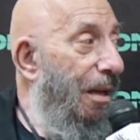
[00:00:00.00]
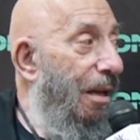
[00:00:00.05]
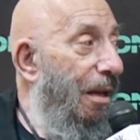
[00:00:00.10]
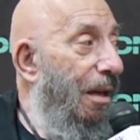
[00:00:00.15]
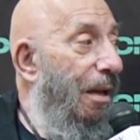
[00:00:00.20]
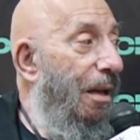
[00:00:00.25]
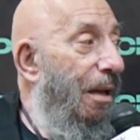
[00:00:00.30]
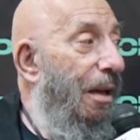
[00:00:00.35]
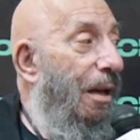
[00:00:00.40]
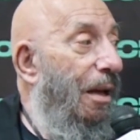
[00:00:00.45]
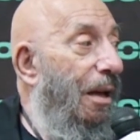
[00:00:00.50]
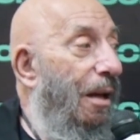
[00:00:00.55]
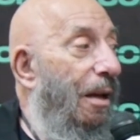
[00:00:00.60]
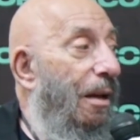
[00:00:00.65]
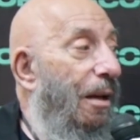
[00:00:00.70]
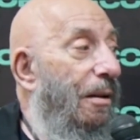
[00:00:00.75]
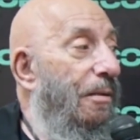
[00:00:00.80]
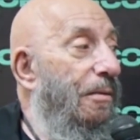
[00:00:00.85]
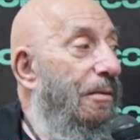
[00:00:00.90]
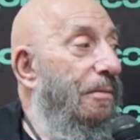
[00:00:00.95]

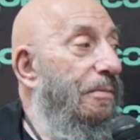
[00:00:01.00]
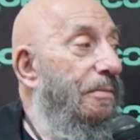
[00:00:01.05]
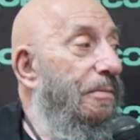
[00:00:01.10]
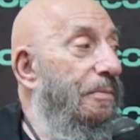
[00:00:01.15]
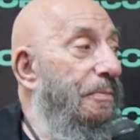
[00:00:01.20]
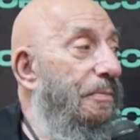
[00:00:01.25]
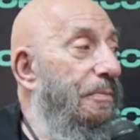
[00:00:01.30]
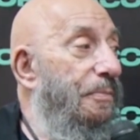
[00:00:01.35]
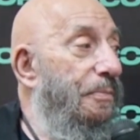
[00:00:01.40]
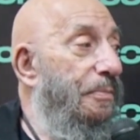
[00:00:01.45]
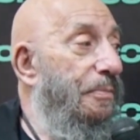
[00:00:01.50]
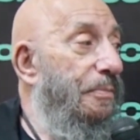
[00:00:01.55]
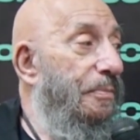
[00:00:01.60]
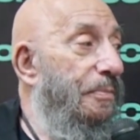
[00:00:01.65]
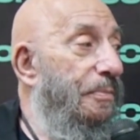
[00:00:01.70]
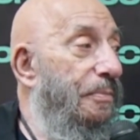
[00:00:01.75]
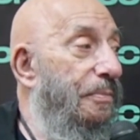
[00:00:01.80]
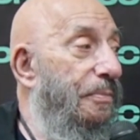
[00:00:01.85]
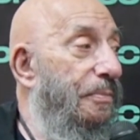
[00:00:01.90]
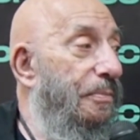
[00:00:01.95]

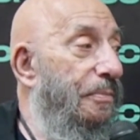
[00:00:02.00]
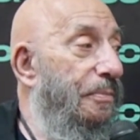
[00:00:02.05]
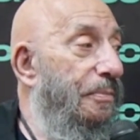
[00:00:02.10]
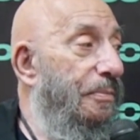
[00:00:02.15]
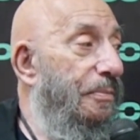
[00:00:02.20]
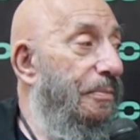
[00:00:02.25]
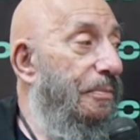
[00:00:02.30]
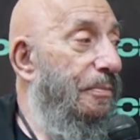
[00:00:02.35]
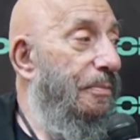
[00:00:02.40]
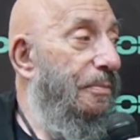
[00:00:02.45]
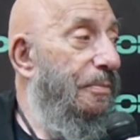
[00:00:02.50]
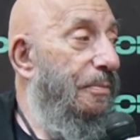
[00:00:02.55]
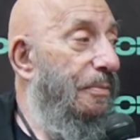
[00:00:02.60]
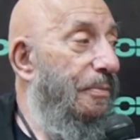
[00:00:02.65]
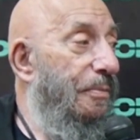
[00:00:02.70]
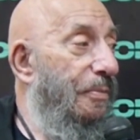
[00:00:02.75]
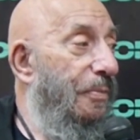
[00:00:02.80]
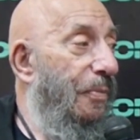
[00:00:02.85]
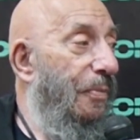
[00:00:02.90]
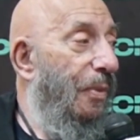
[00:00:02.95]

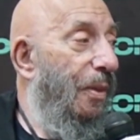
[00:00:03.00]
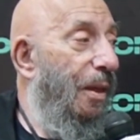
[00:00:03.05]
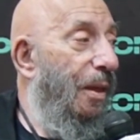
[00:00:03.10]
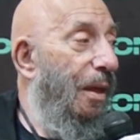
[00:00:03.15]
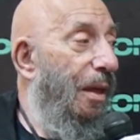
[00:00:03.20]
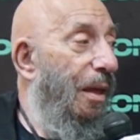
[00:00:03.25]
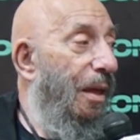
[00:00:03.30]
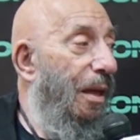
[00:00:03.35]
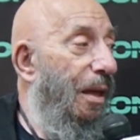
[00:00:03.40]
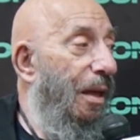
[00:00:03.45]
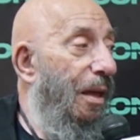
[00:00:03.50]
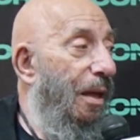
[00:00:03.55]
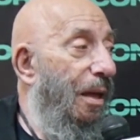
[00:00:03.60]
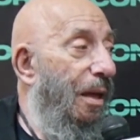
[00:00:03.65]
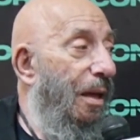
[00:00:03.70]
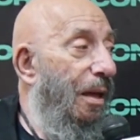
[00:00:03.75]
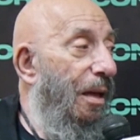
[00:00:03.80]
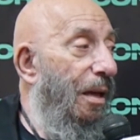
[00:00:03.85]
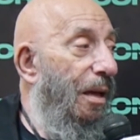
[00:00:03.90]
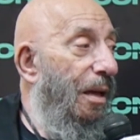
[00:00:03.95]

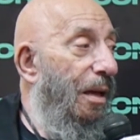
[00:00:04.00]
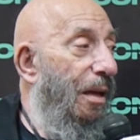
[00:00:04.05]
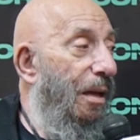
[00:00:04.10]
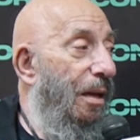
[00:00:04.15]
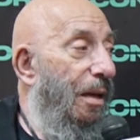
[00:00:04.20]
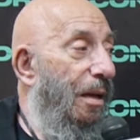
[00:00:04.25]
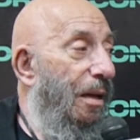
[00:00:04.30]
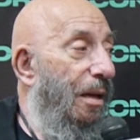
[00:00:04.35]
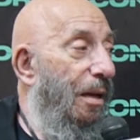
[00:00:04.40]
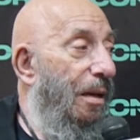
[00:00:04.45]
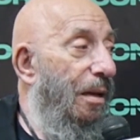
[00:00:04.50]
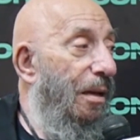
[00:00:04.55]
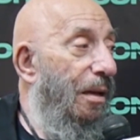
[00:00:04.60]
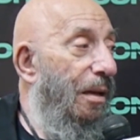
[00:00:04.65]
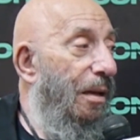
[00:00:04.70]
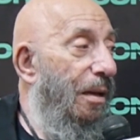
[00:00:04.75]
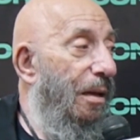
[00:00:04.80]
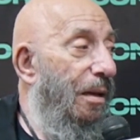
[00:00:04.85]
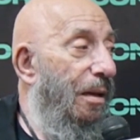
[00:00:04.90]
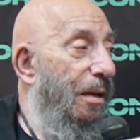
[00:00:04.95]

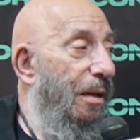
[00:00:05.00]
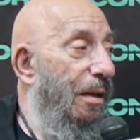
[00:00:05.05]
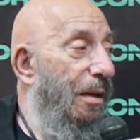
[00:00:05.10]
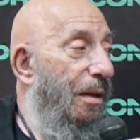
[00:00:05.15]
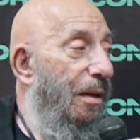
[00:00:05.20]
This person isn't speaking.